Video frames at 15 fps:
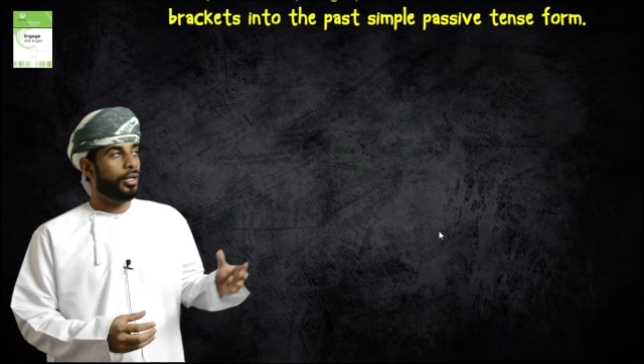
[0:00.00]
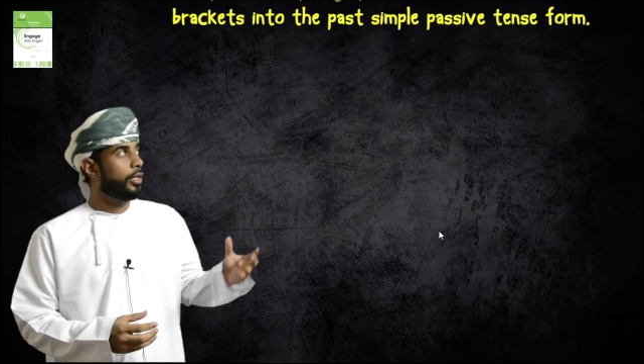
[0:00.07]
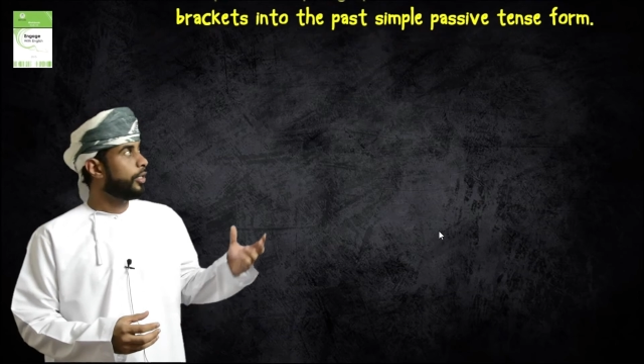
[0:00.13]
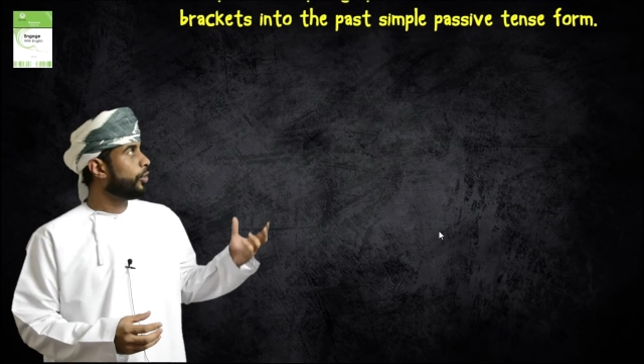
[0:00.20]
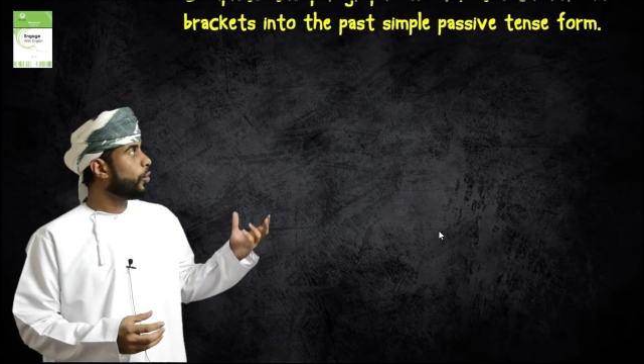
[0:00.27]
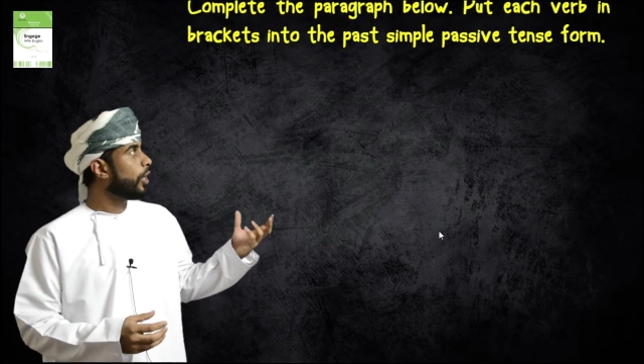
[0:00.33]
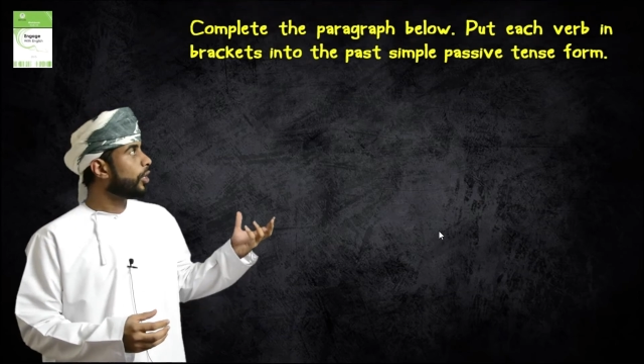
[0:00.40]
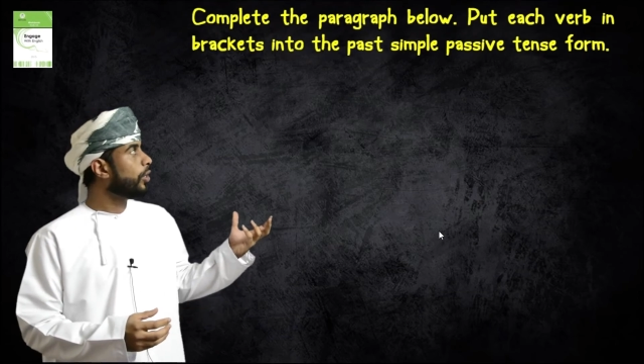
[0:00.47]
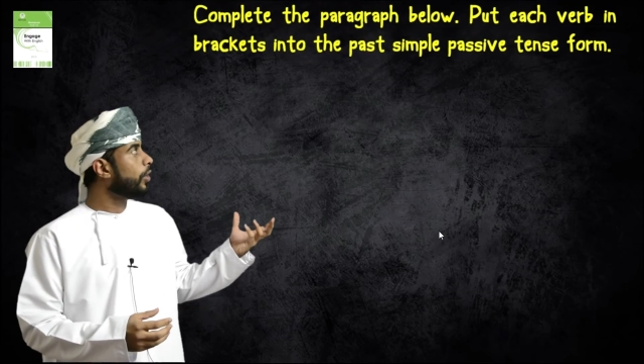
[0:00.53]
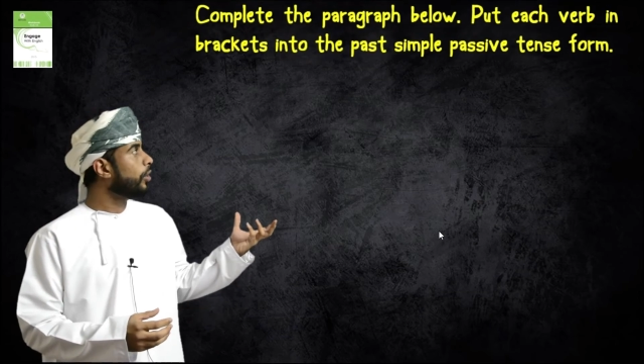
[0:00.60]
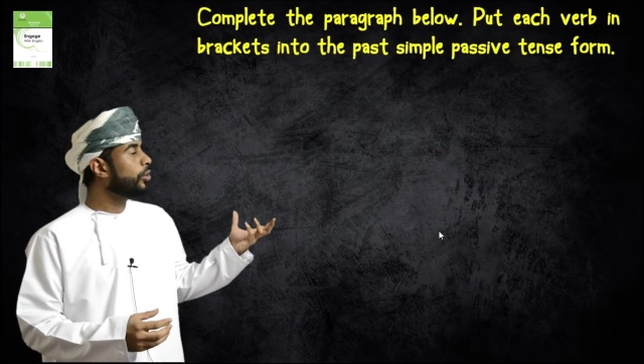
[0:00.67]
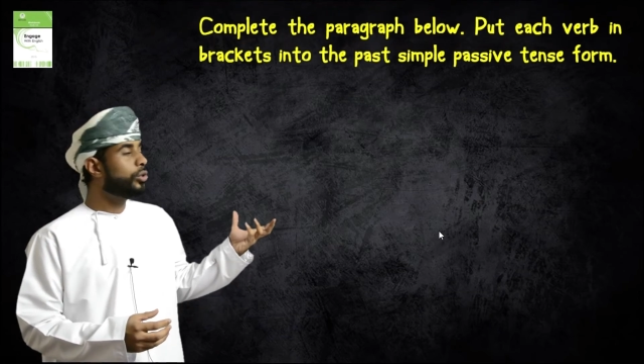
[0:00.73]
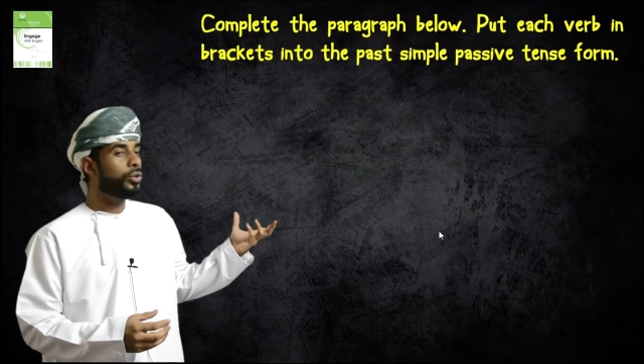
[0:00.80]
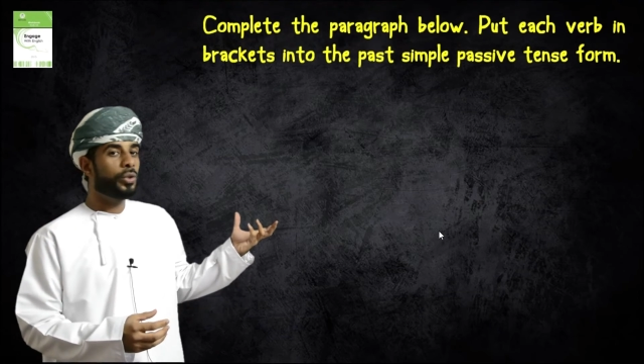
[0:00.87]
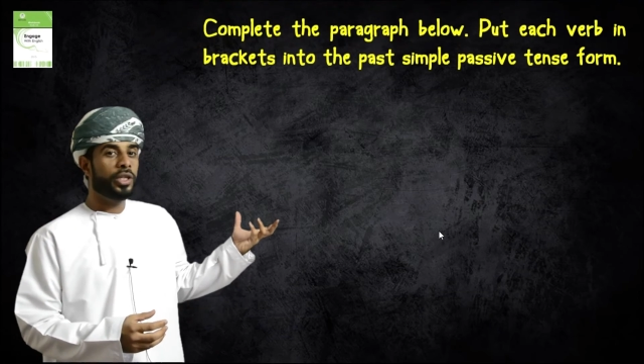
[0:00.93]
You are
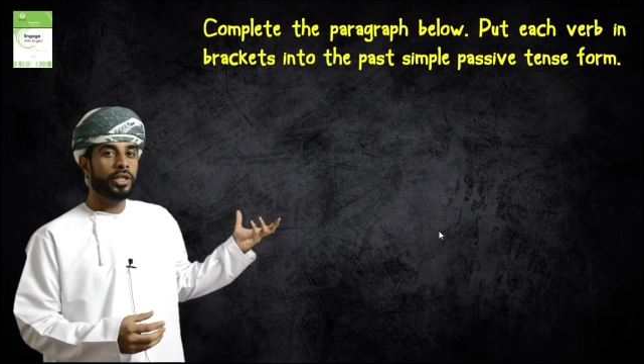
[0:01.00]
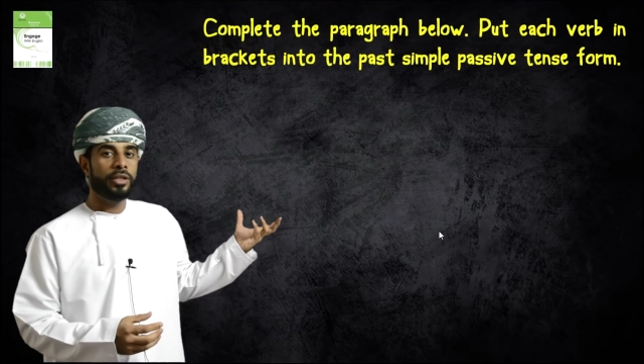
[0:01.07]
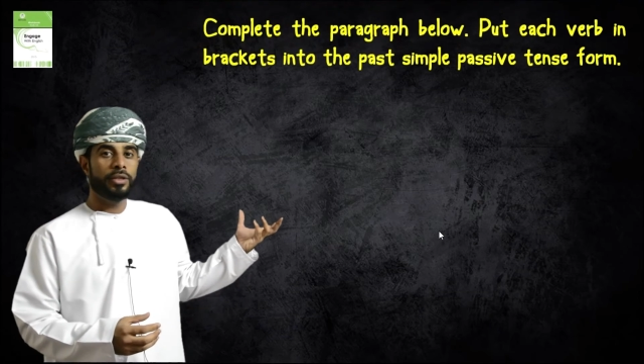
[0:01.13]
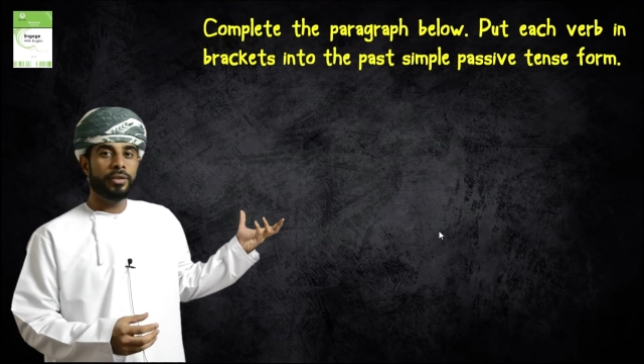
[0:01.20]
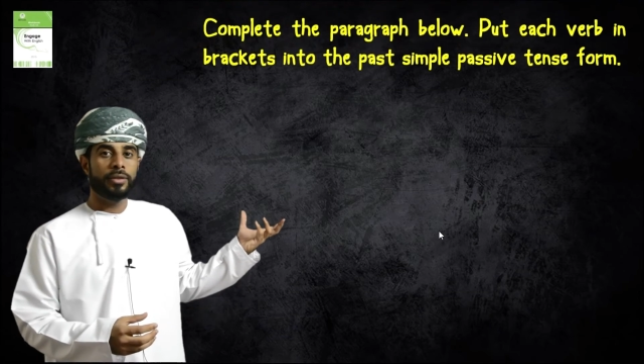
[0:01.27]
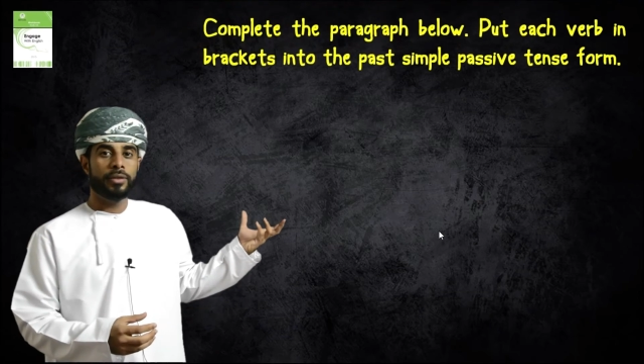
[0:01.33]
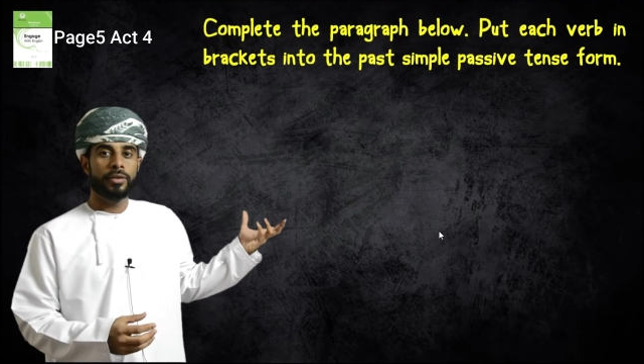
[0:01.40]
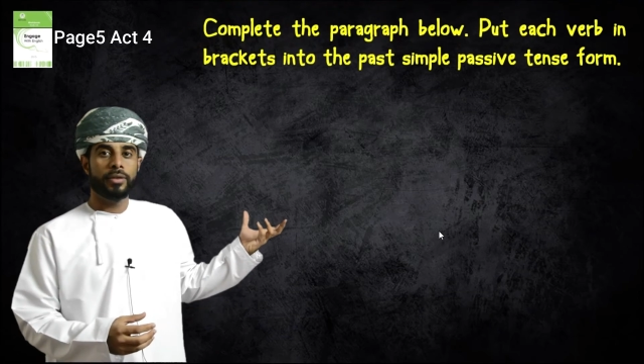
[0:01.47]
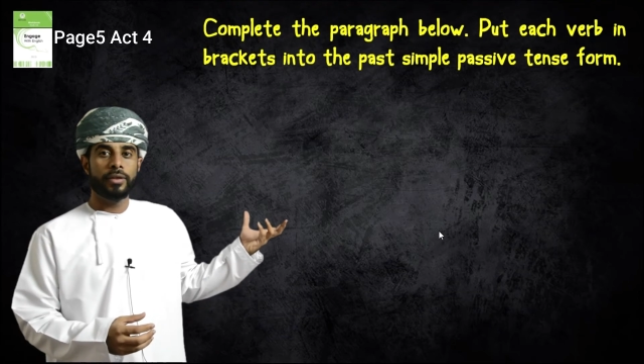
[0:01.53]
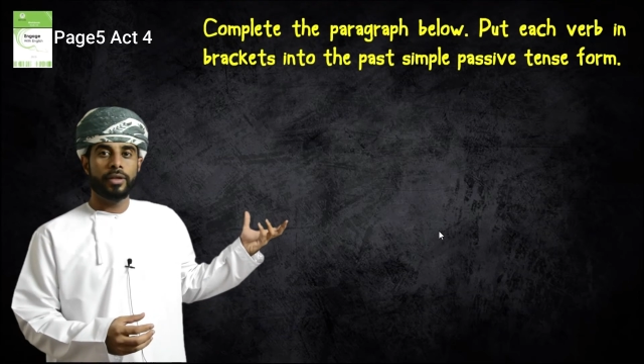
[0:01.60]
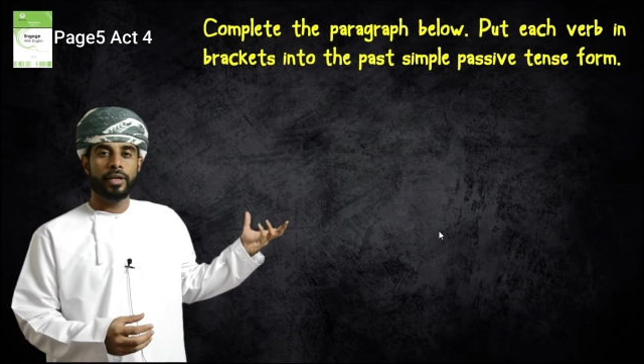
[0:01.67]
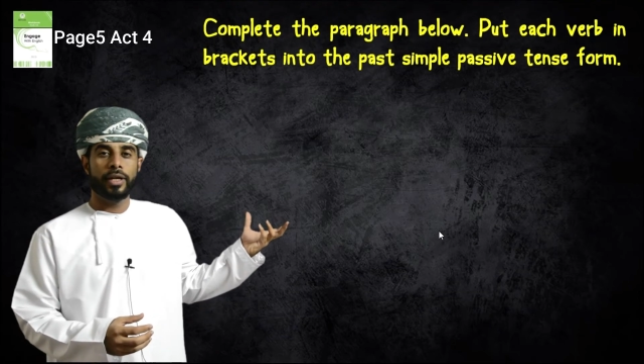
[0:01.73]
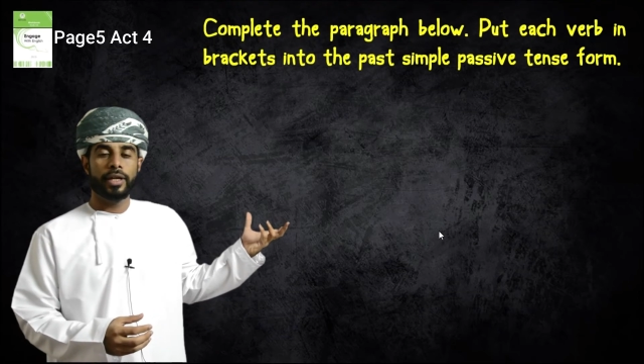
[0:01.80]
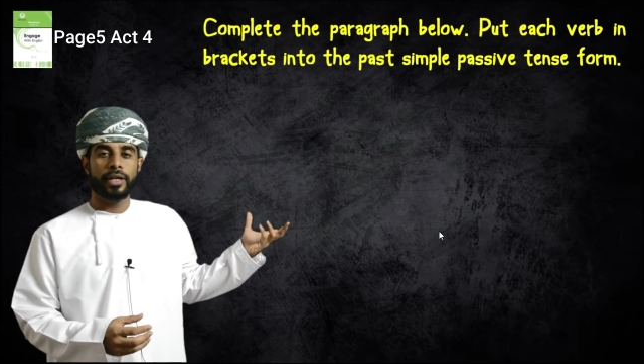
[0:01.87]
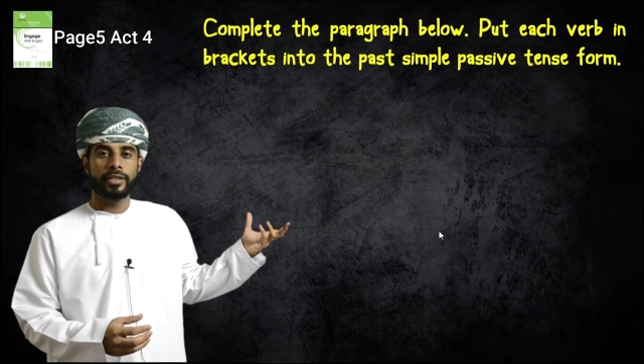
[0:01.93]
going to read
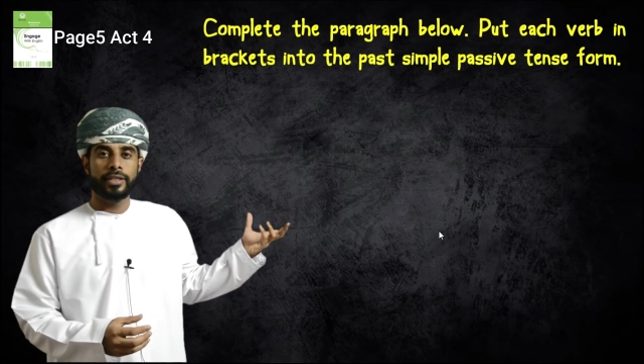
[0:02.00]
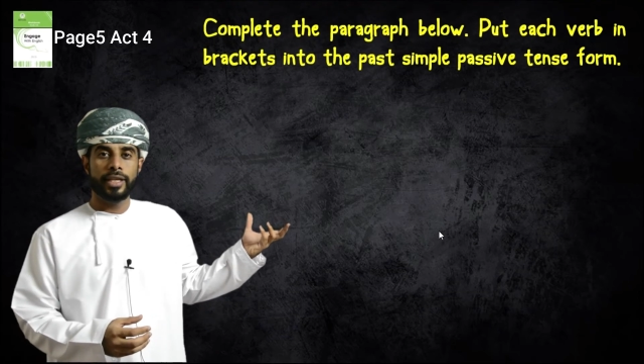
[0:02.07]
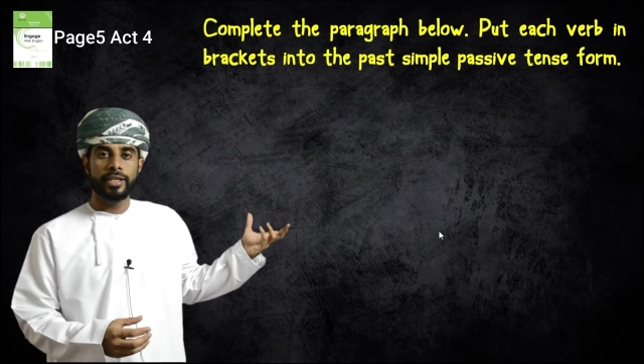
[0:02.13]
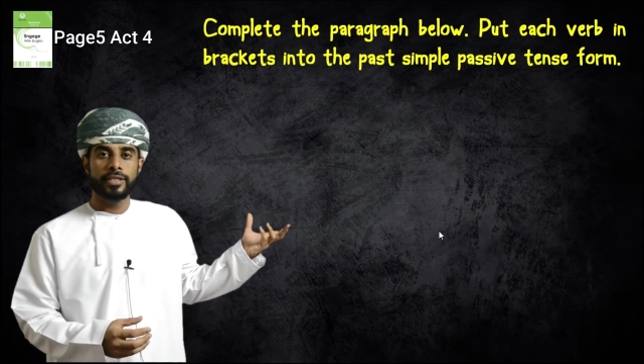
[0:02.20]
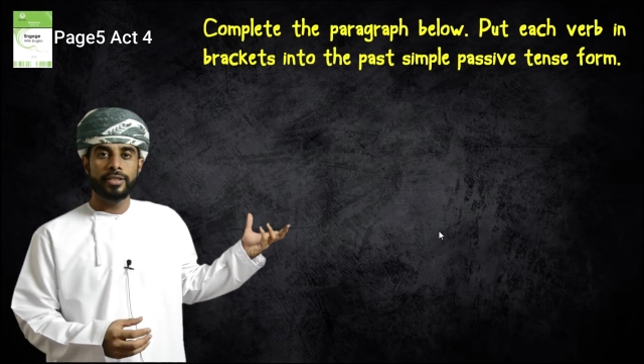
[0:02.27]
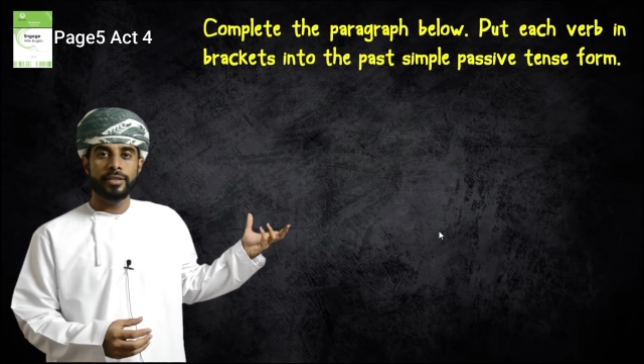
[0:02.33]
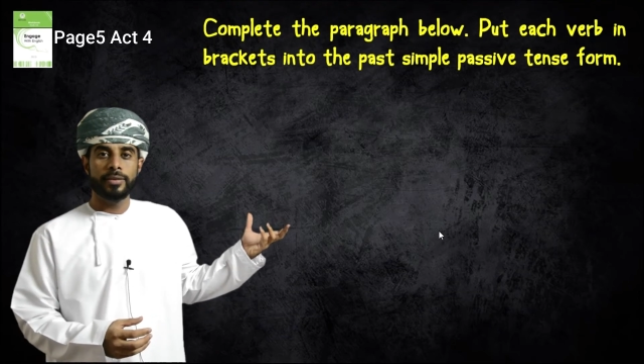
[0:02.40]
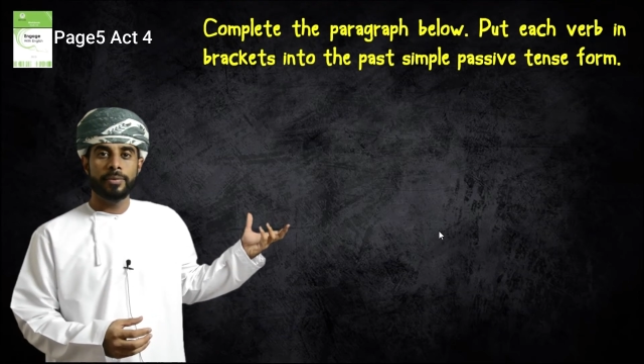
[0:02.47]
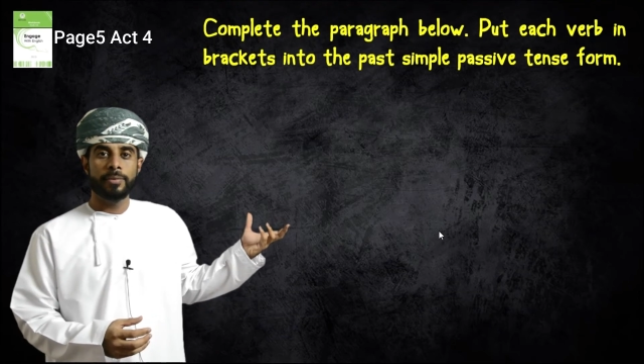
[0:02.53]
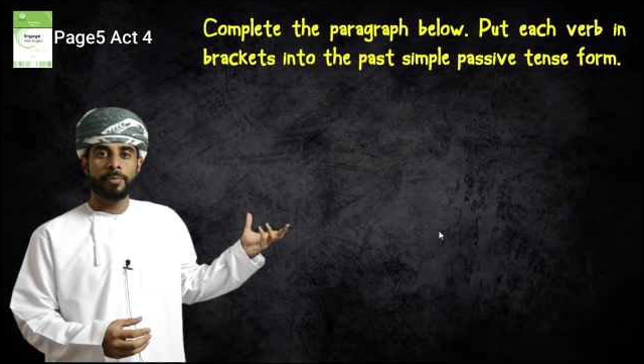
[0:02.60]
a text,